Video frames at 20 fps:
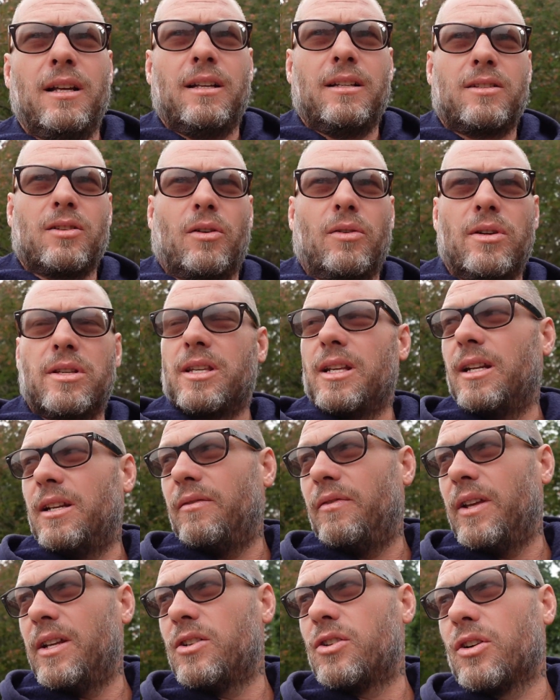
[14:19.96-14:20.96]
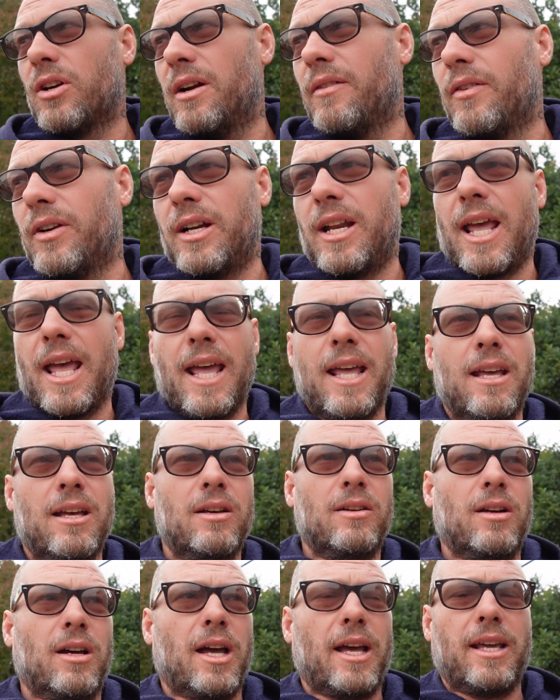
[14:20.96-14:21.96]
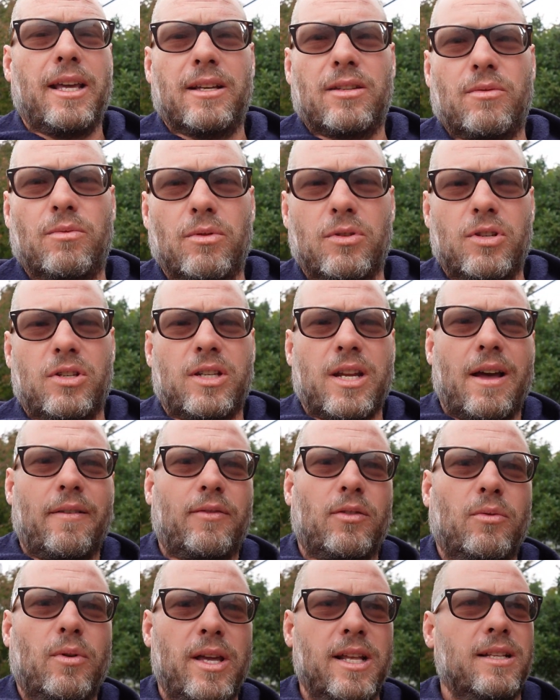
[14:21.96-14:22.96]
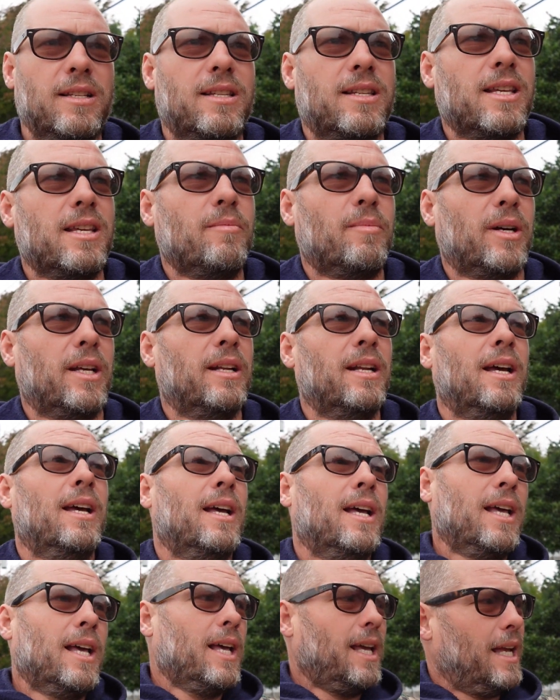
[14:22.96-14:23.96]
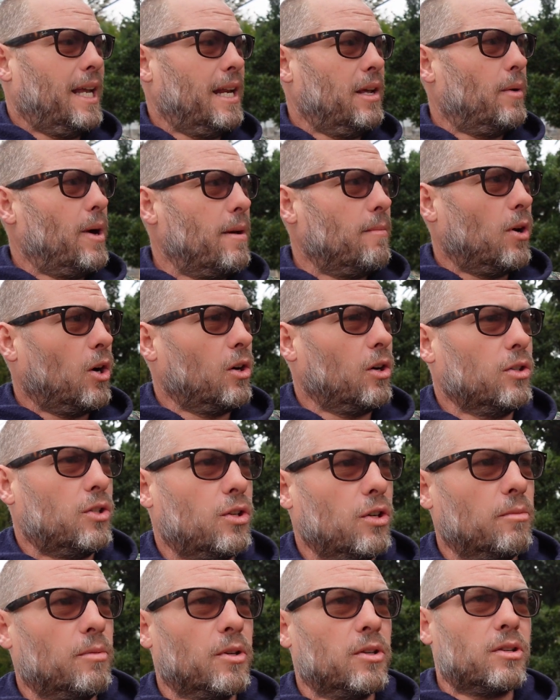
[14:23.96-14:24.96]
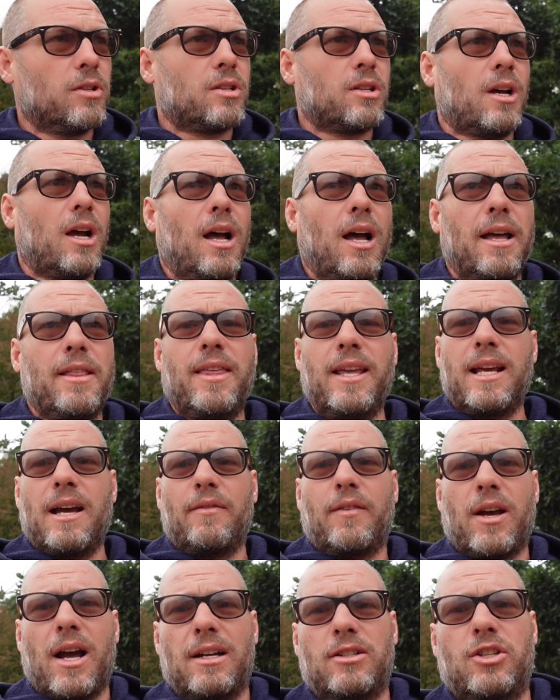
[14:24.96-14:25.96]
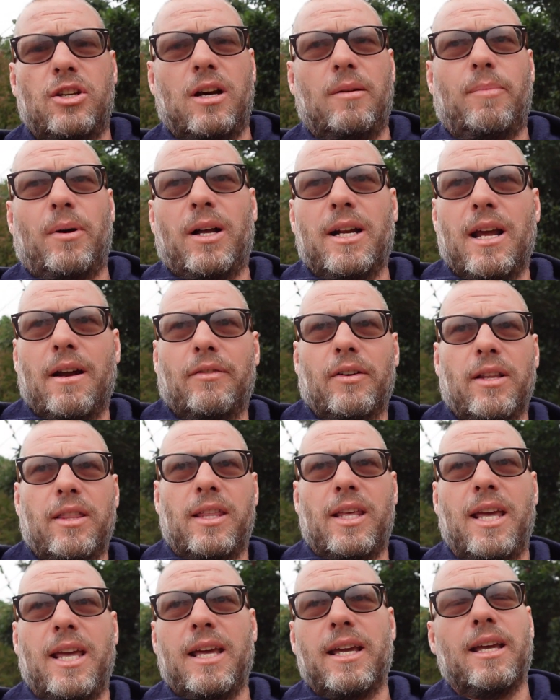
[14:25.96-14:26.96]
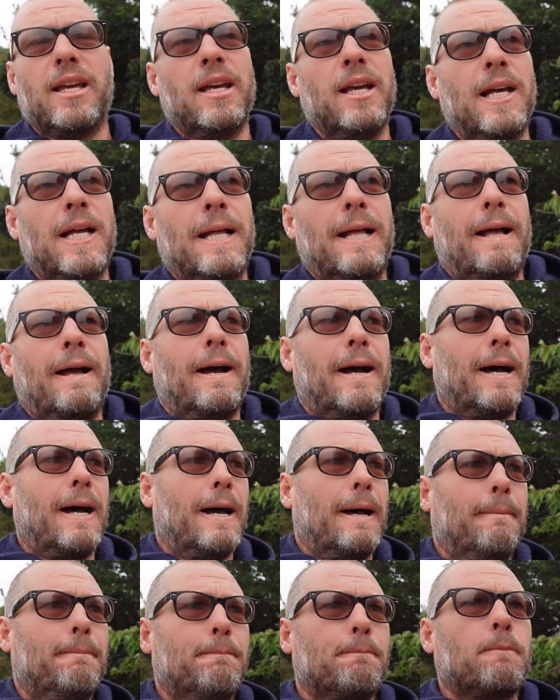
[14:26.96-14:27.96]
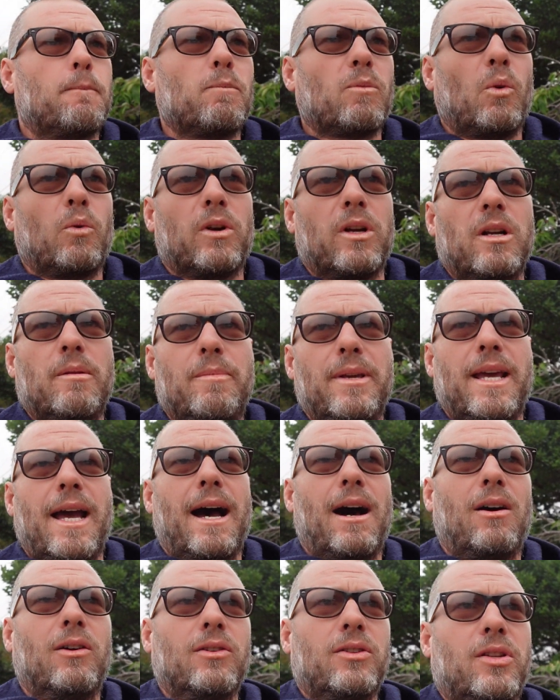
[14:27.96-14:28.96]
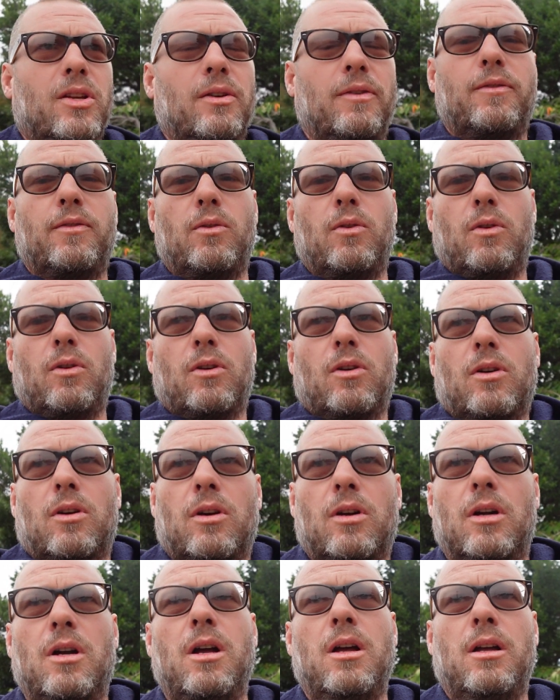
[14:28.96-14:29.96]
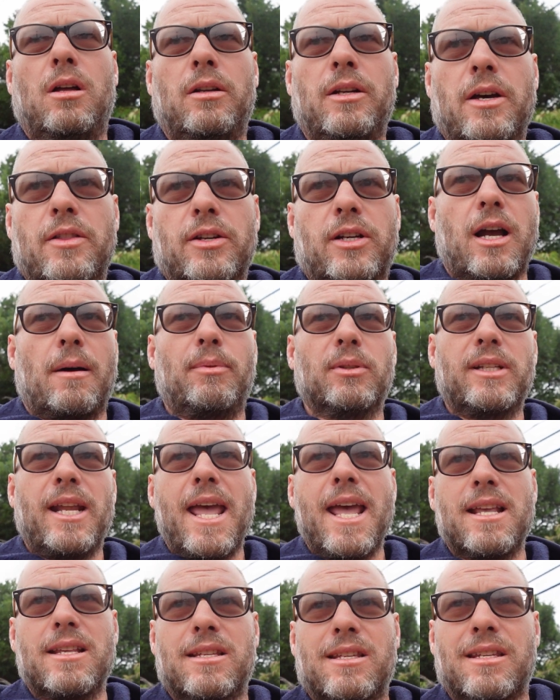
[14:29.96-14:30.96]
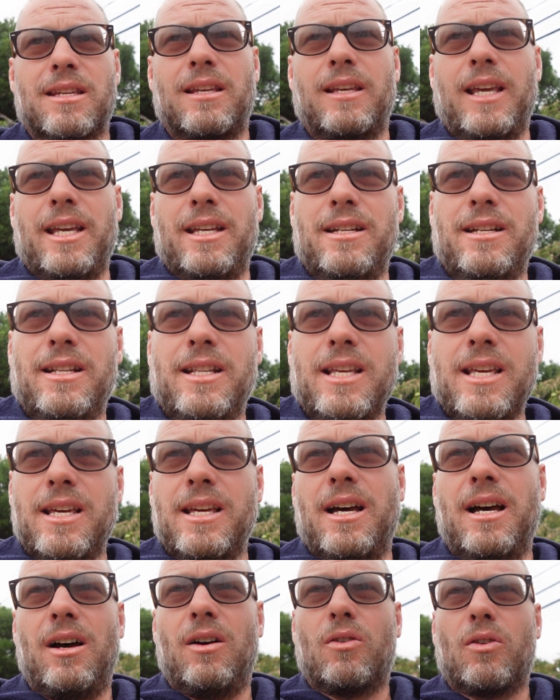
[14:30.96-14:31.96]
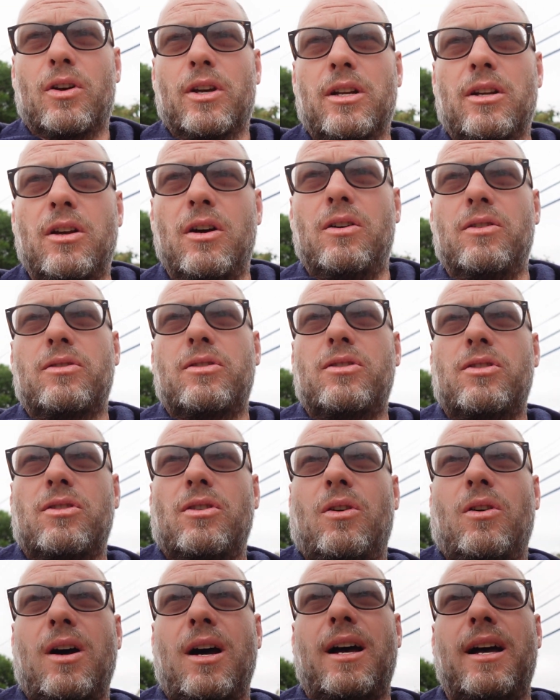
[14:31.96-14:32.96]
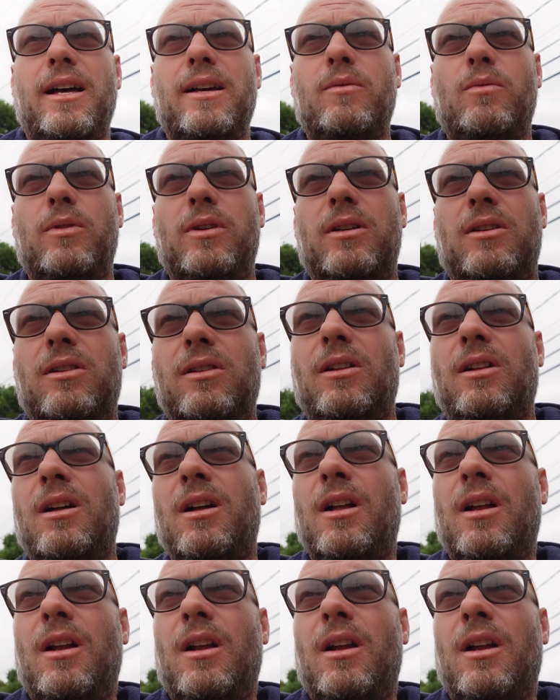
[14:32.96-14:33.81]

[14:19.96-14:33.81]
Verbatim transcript: It's always an adventure every day. I guess we'll just have to wait and see. But anyway, MotoTubers, uh, I think I've caught you up on everything. Um, we're gonna be out for another couple days hitting the uh, Oregon coast. So I will